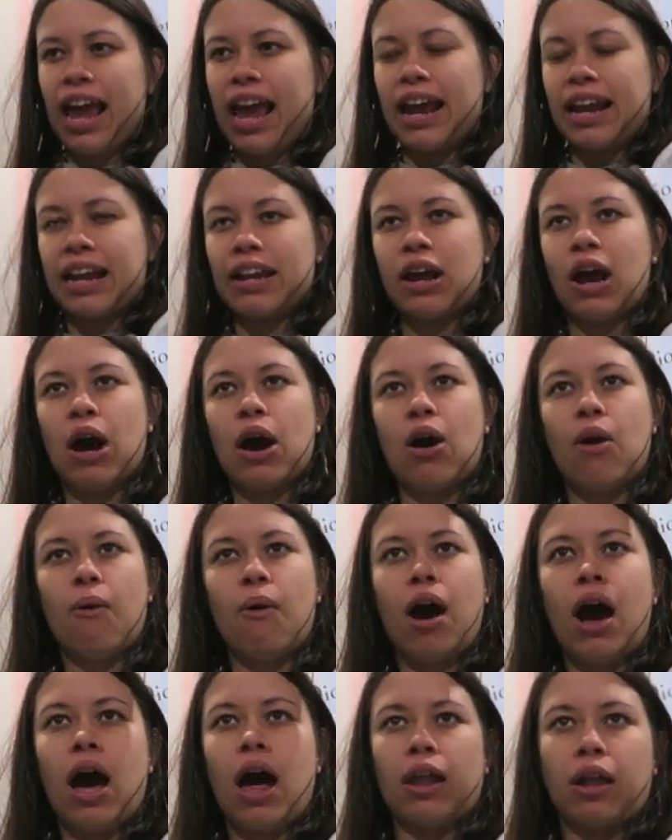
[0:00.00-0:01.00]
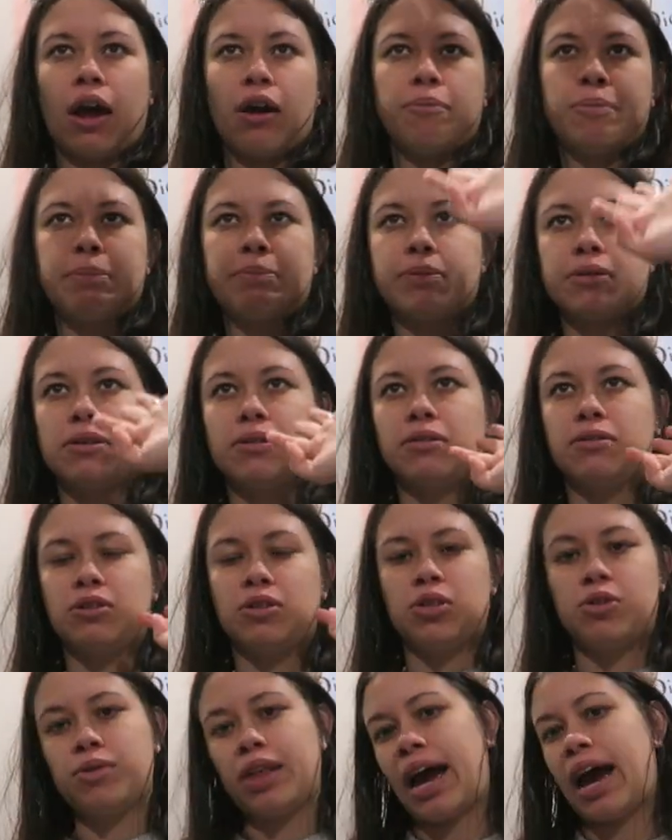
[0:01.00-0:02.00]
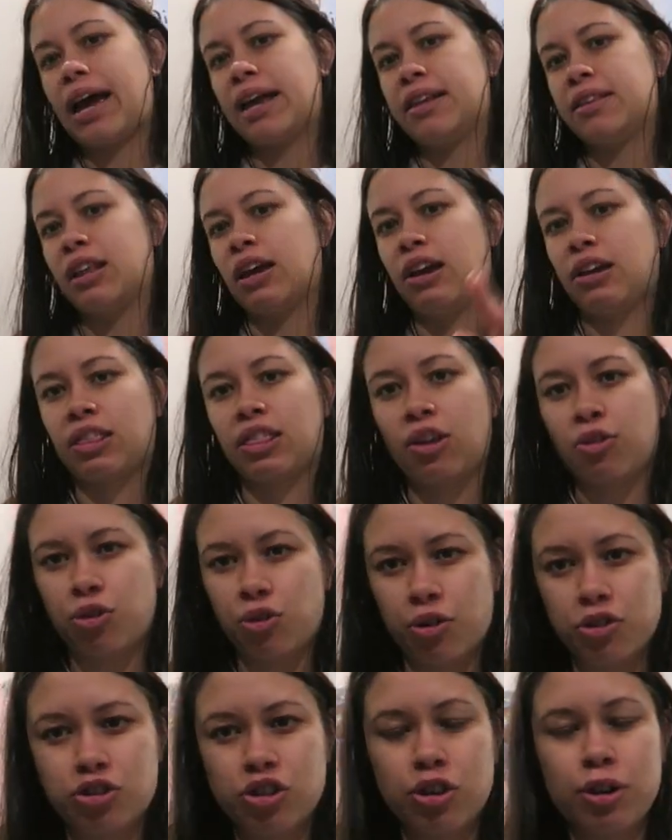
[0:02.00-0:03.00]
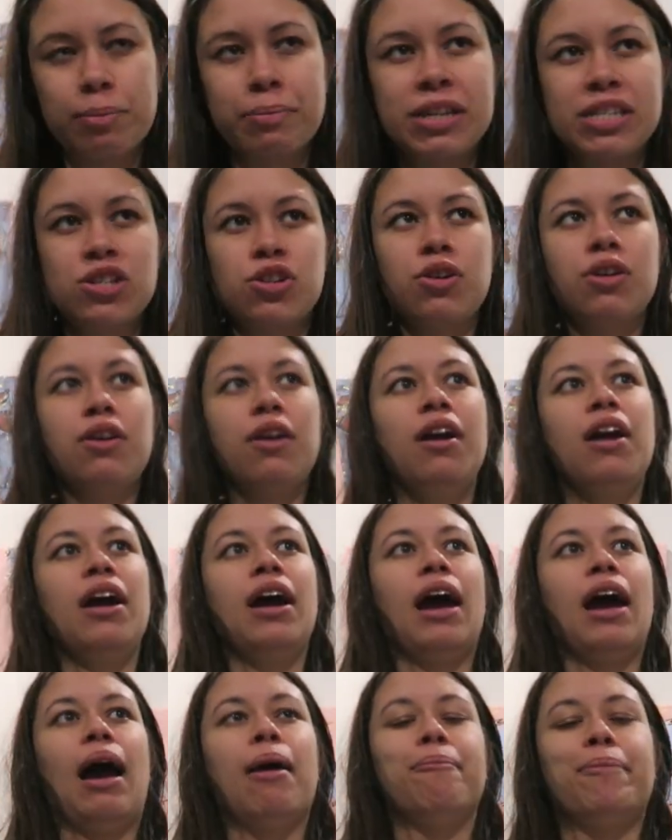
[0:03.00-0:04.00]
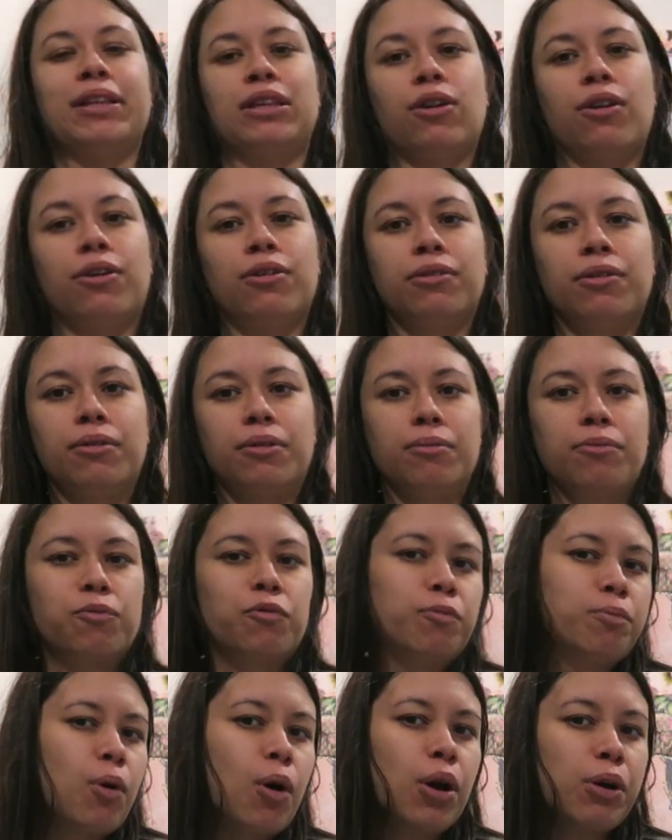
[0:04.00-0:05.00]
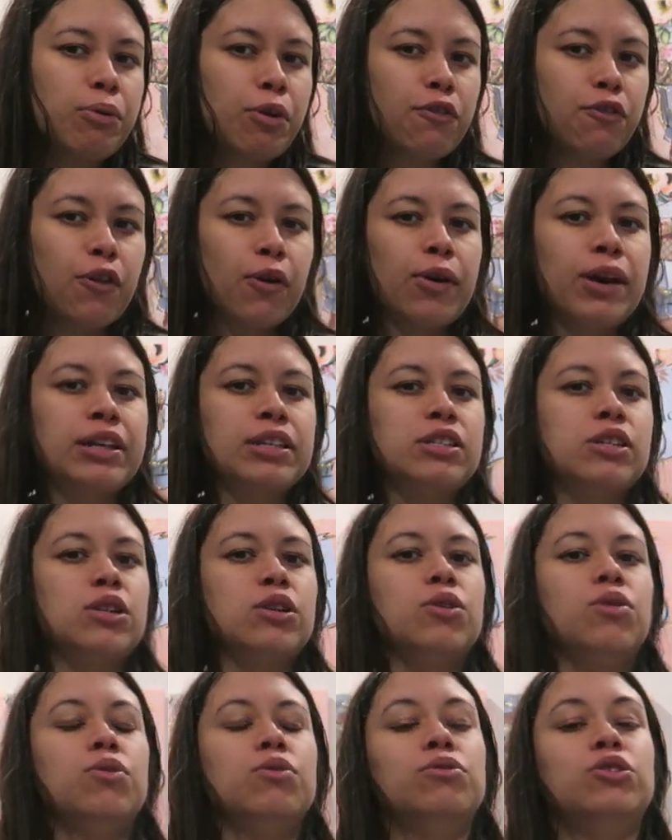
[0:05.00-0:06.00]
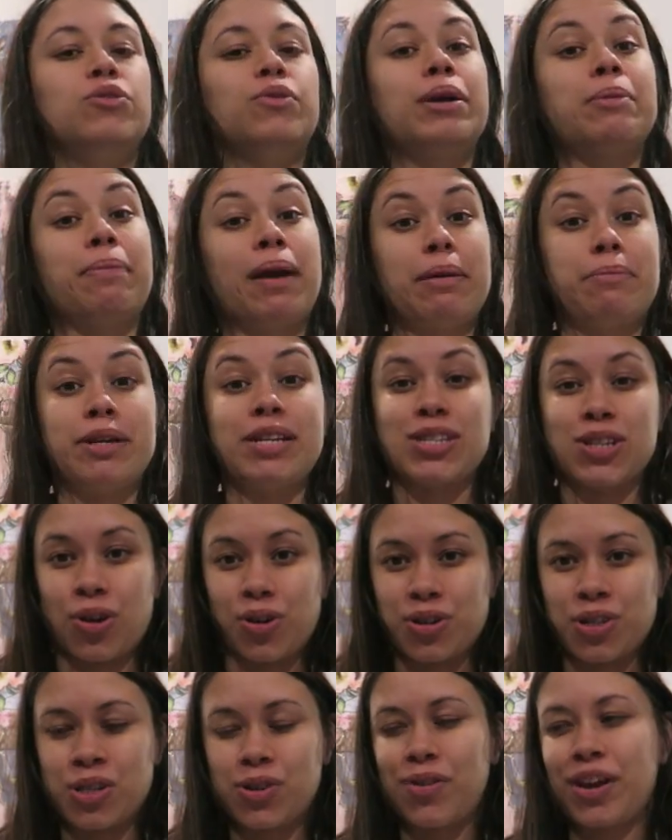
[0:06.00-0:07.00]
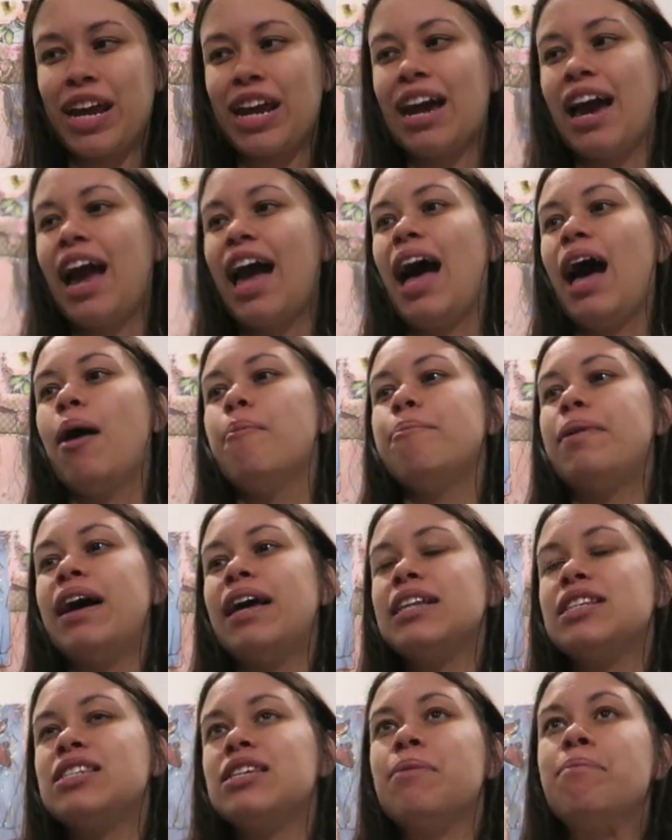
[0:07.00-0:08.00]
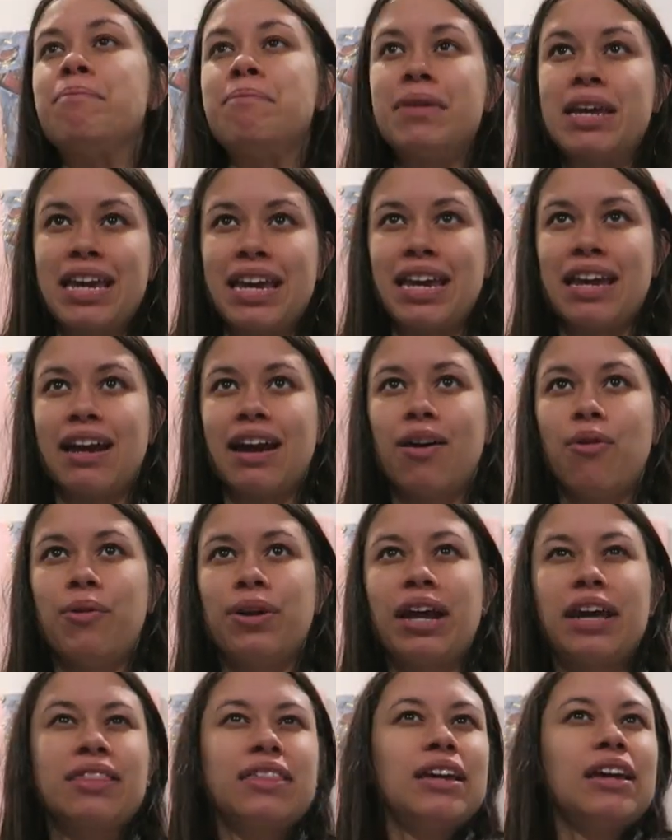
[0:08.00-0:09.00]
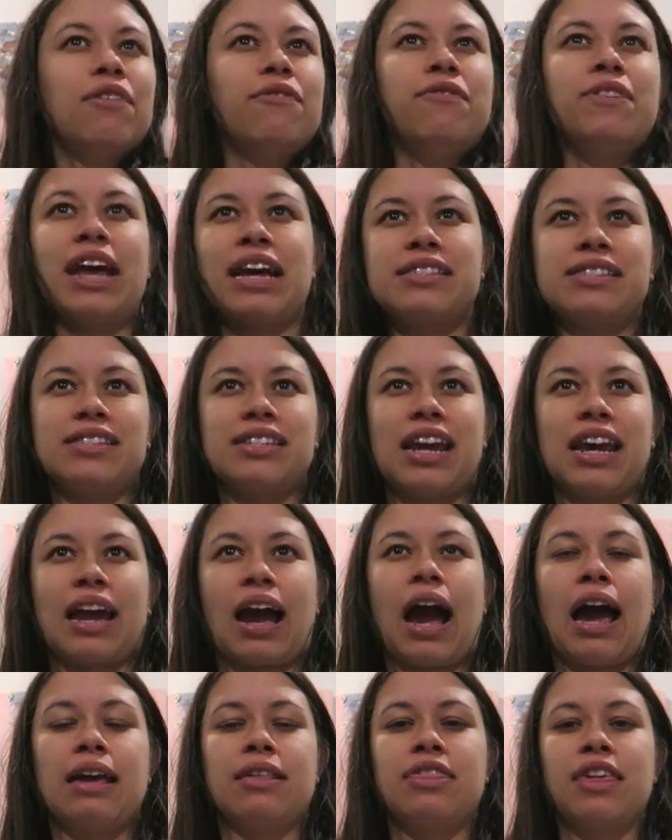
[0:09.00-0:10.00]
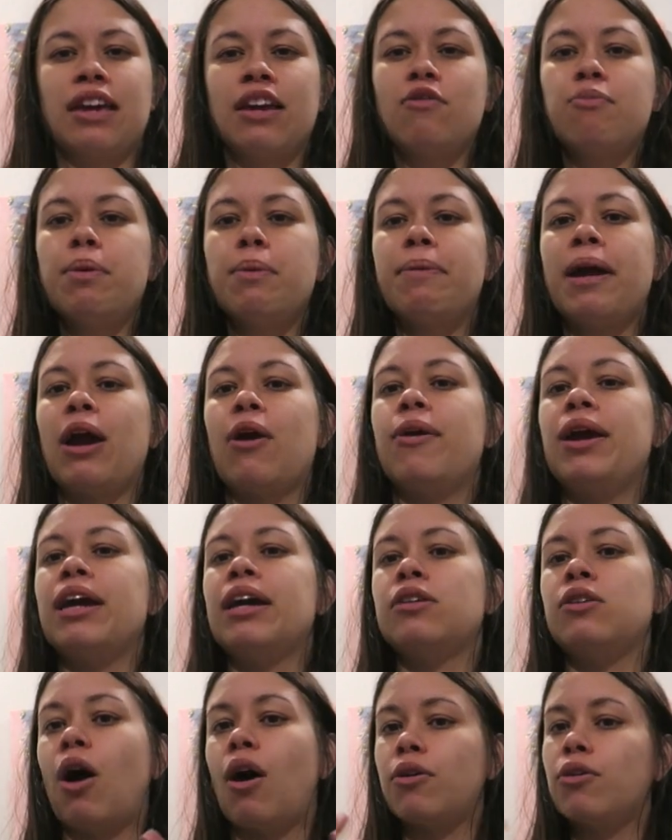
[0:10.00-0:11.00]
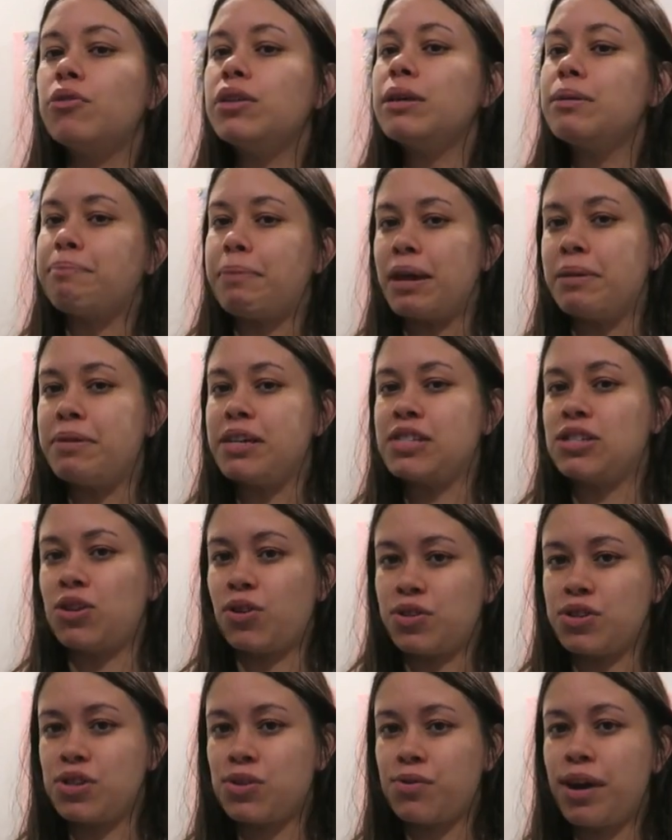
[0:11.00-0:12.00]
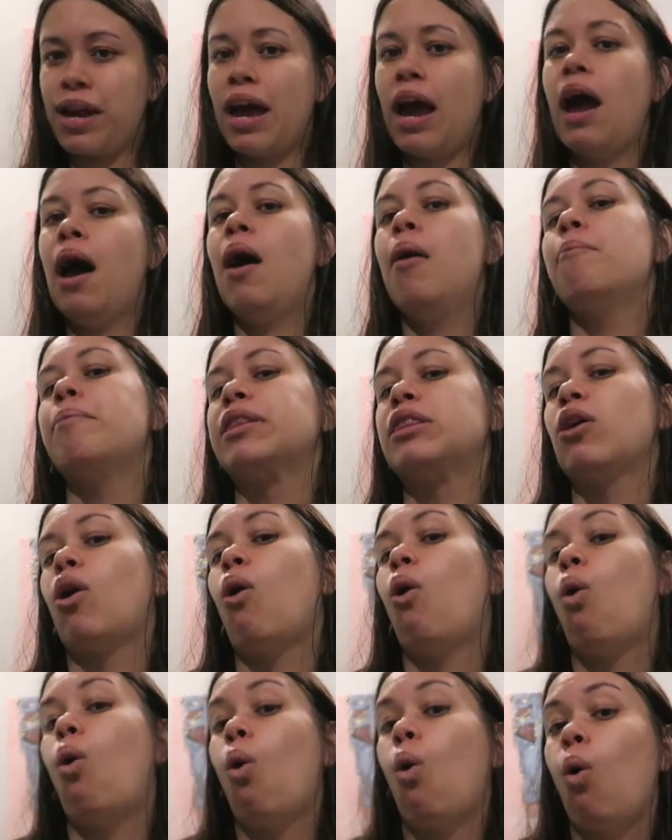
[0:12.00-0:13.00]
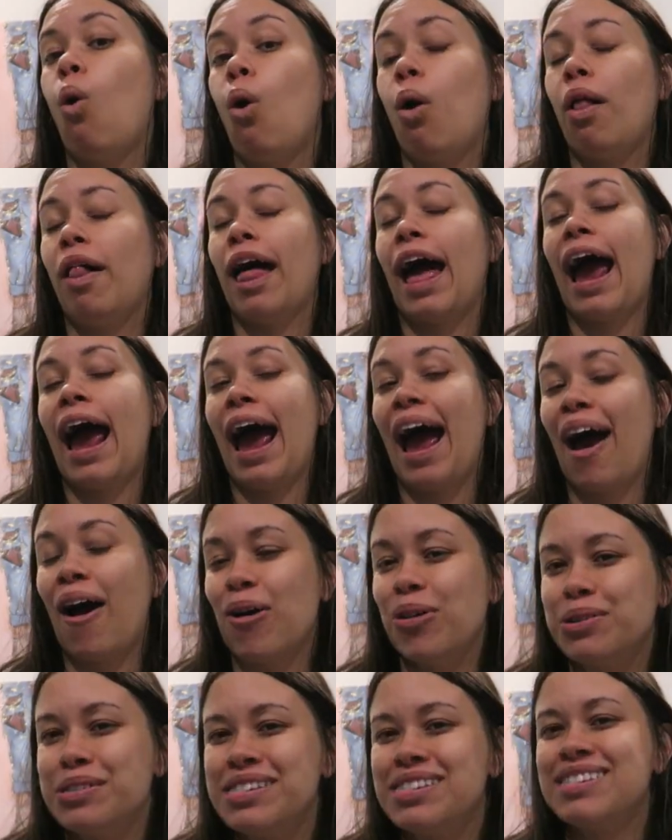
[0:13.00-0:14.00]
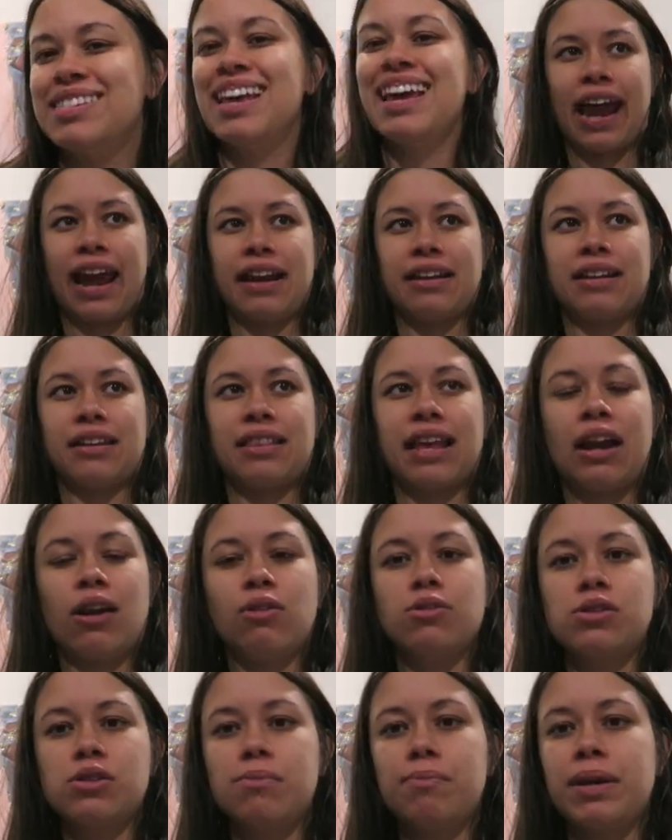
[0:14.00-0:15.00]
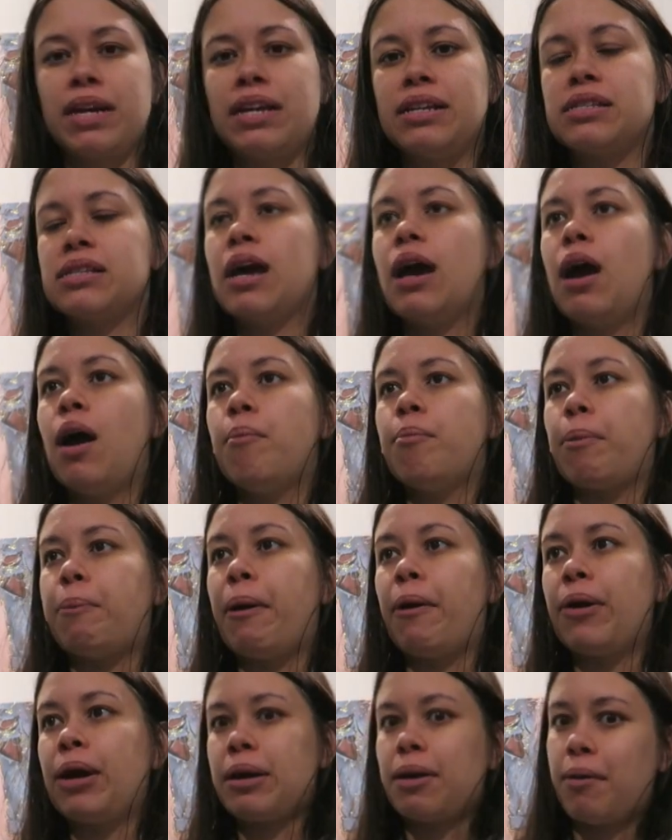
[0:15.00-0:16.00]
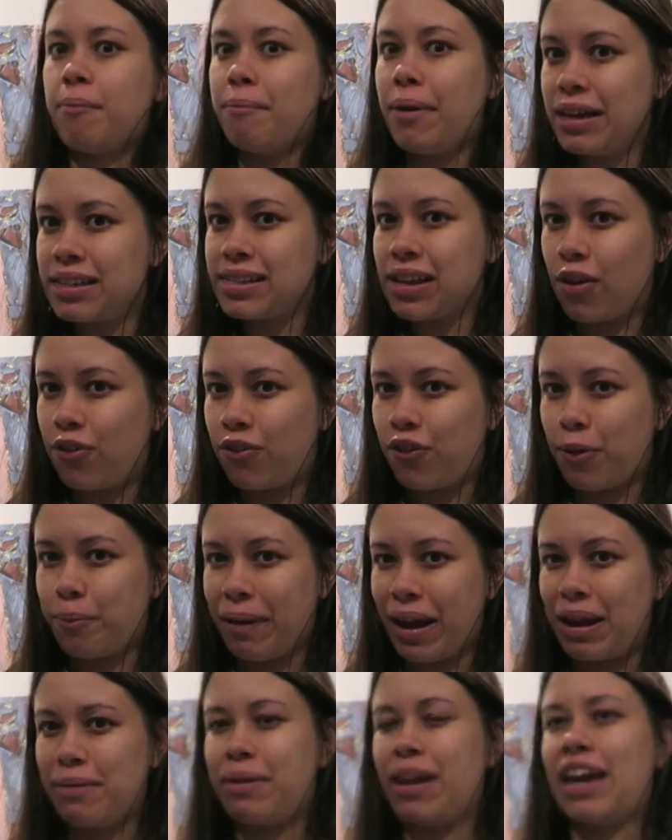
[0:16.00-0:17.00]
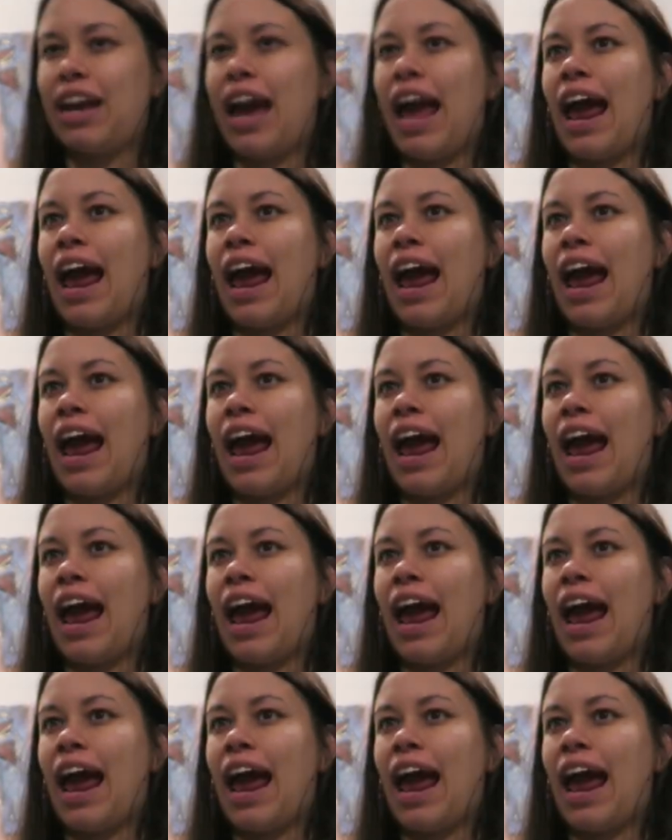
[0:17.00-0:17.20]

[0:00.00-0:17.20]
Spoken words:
And I know a lot of people will do that in like the third trimester, but they're more referring to doing baby's nursery. But to me, when I think of nesting, I think of preparing not only baby's nursery, but the whole house. And that also means preparing myself for baby.